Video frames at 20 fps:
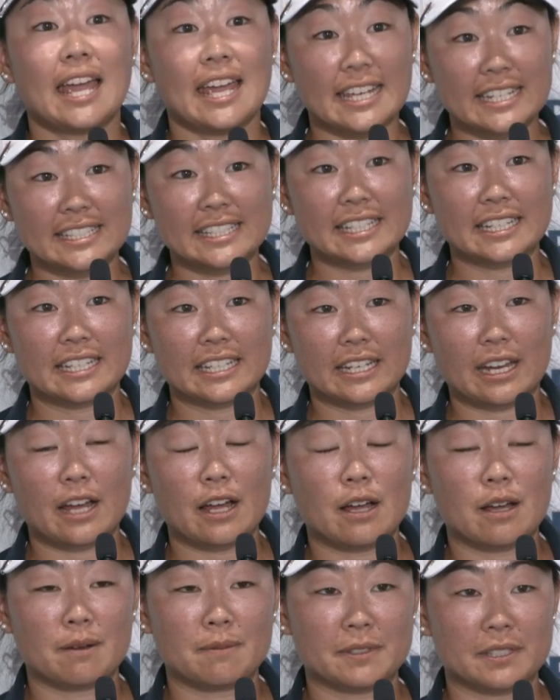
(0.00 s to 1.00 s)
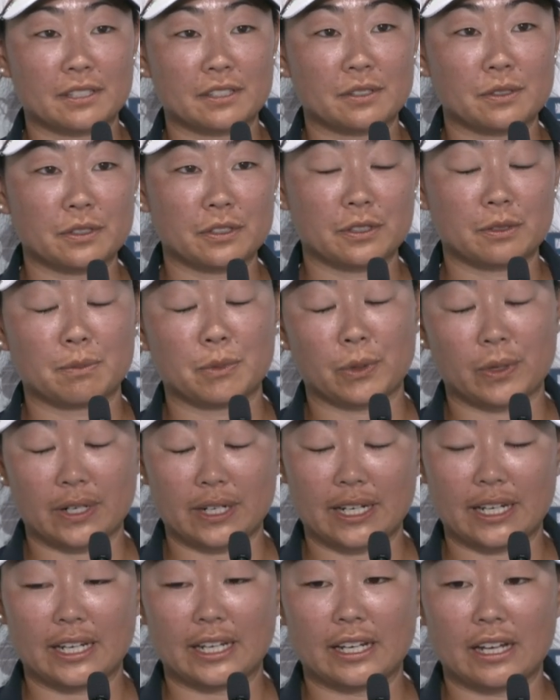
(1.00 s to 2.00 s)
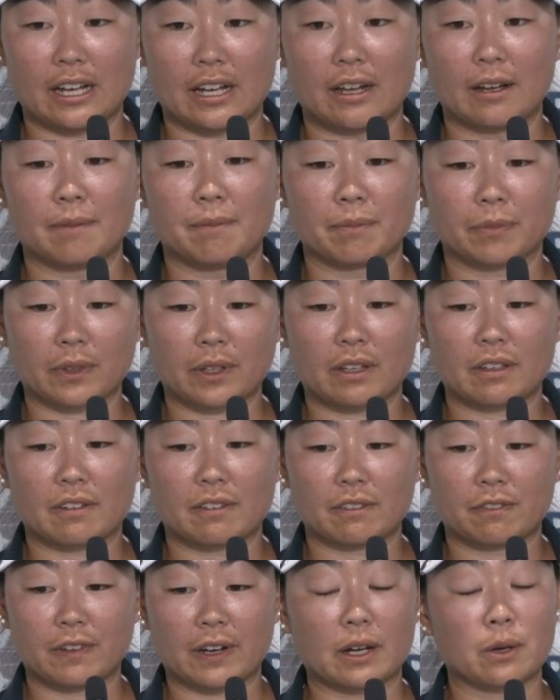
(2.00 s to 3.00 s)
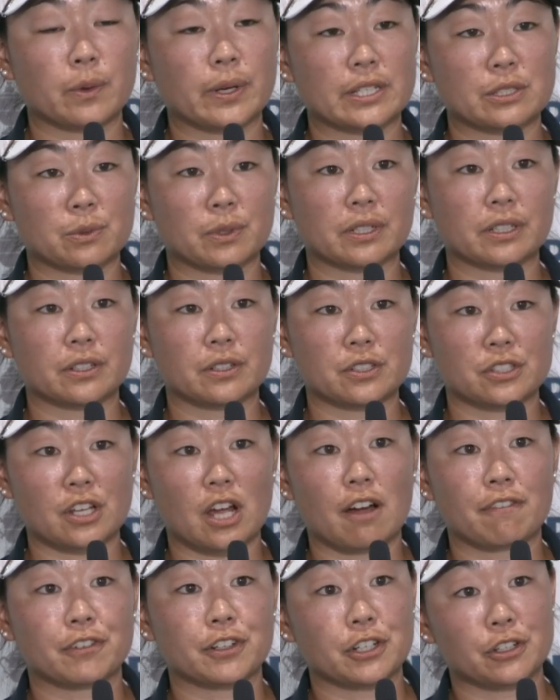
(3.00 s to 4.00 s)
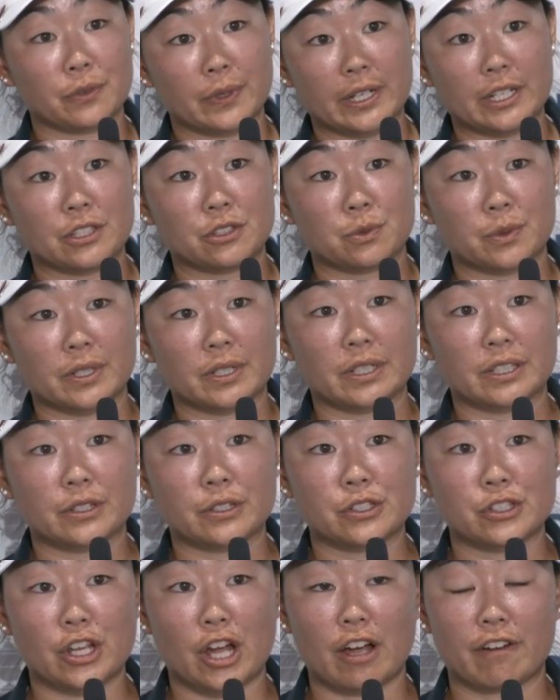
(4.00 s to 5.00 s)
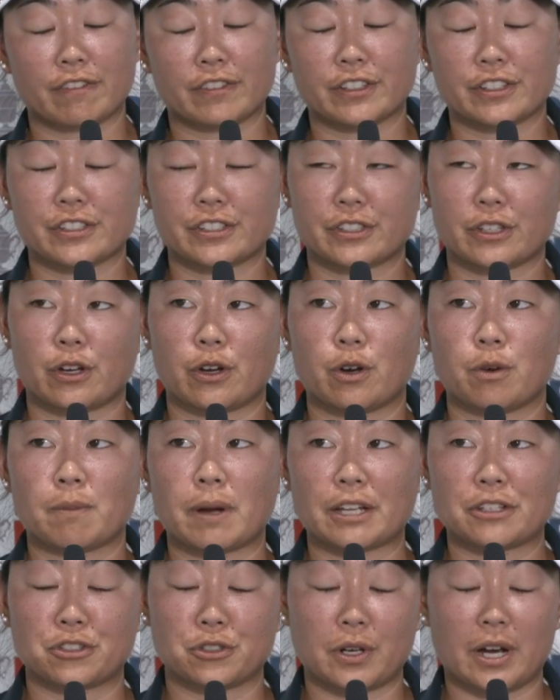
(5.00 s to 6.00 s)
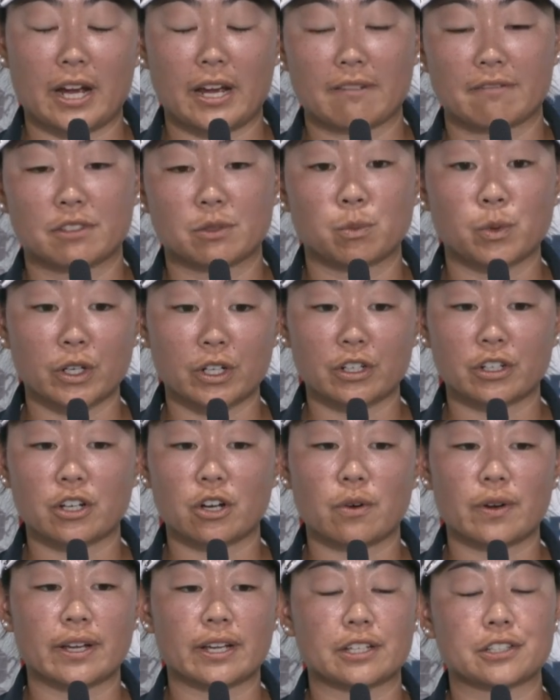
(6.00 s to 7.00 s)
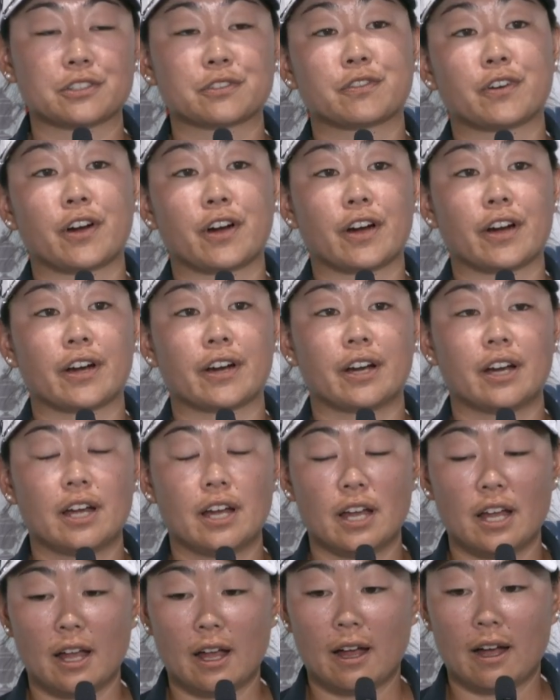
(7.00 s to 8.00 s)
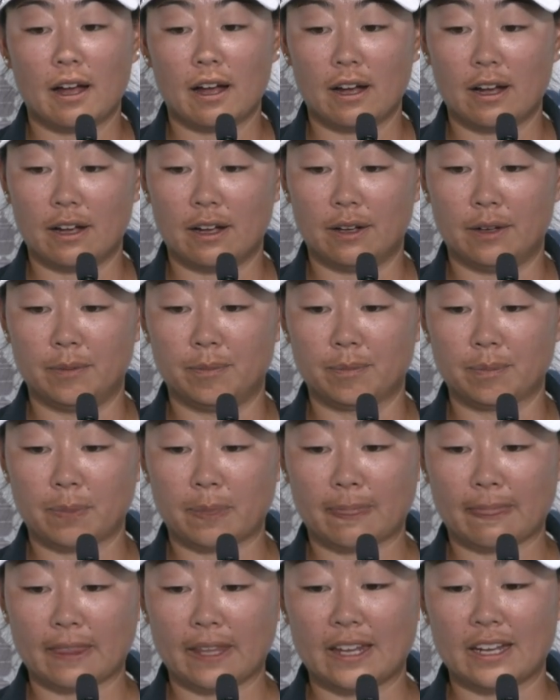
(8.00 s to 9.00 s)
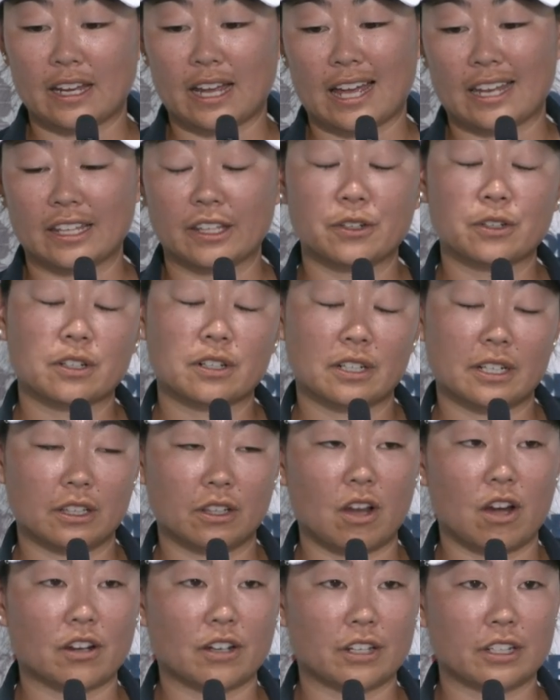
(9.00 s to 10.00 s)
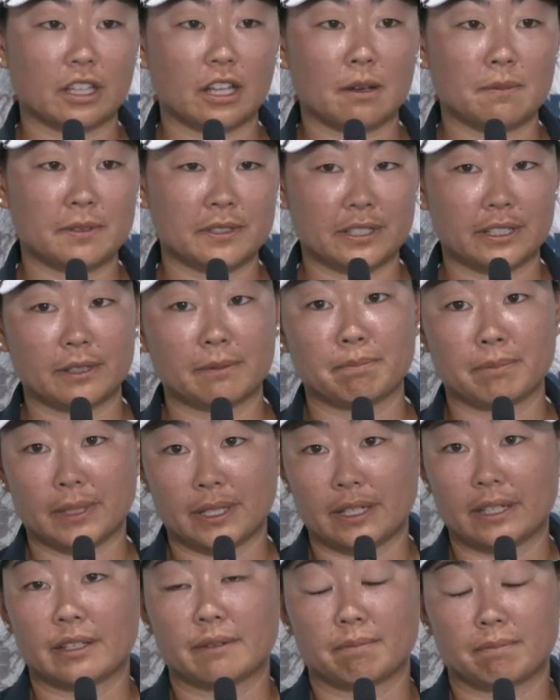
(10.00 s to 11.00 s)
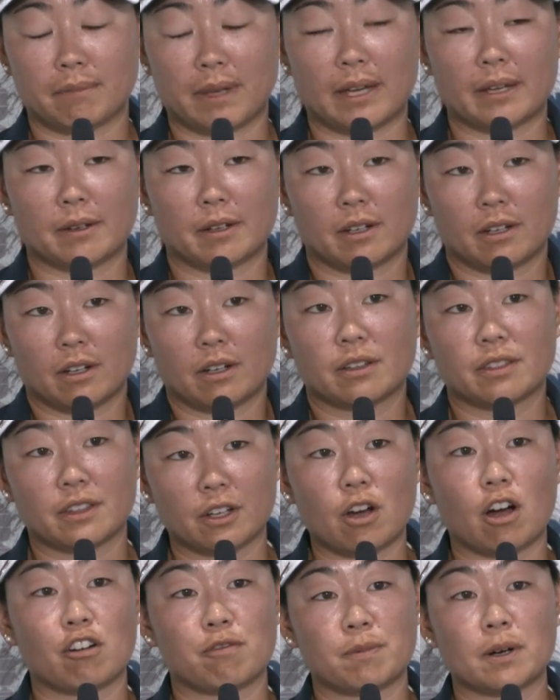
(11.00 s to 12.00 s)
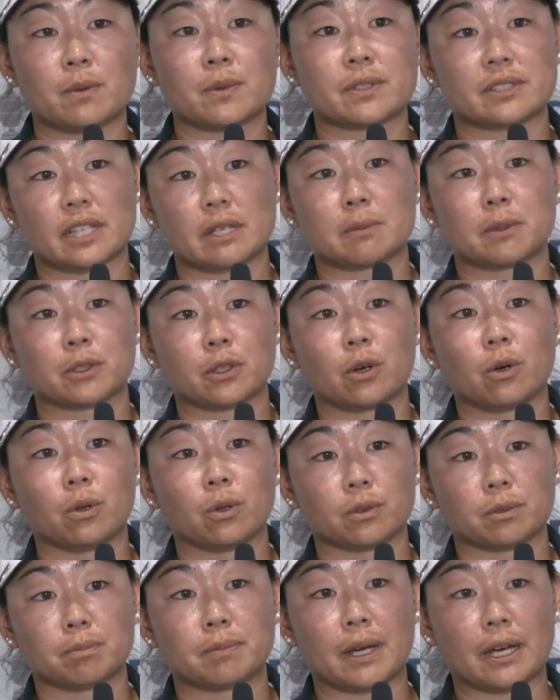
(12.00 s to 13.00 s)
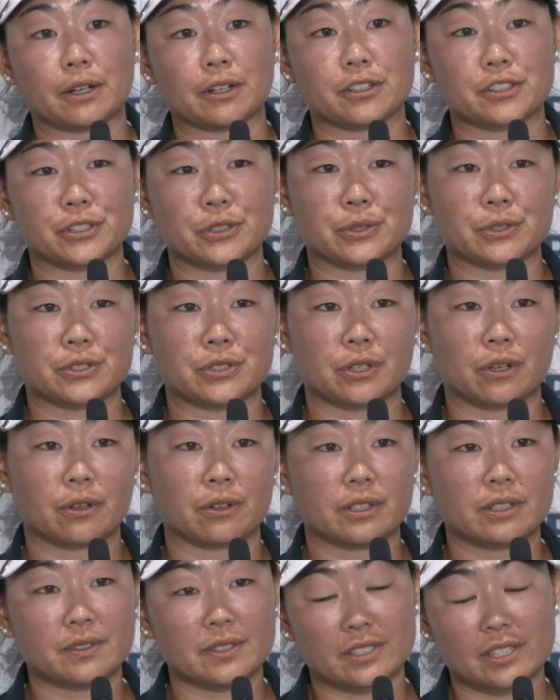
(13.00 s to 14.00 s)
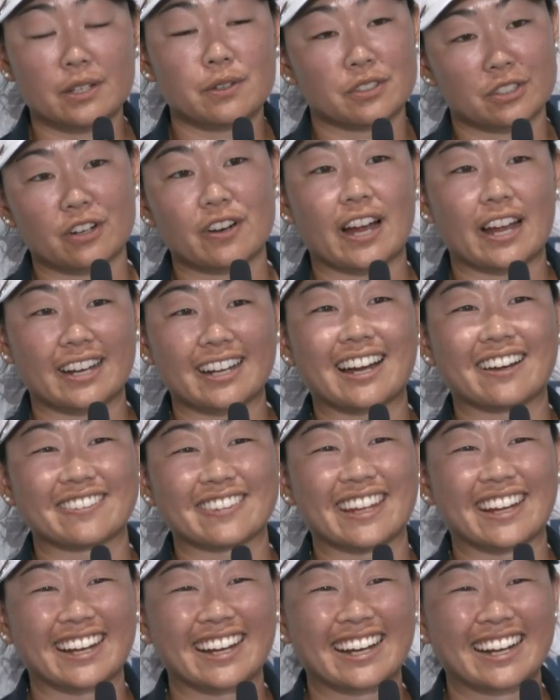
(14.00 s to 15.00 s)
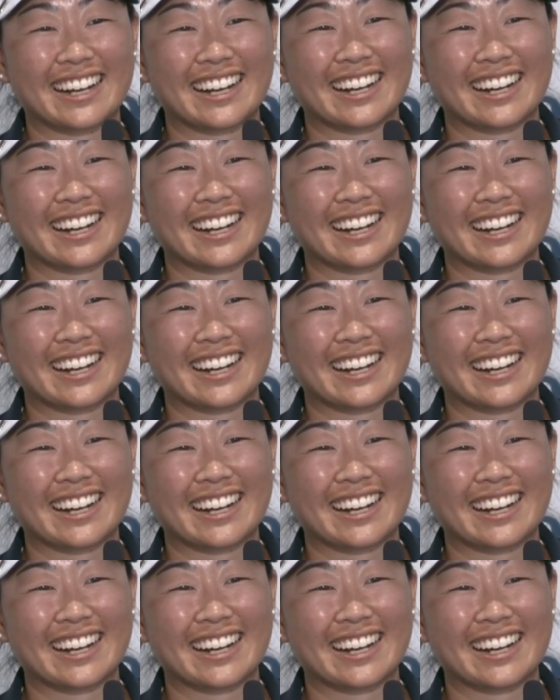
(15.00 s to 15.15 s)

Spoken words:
It did. Since it was the morning, fairways were a little softer, greens were a little softer, so my drives weren't going as far. And I had little longer clubs in, but the golf ball was able to hold better too. So it was all right out there.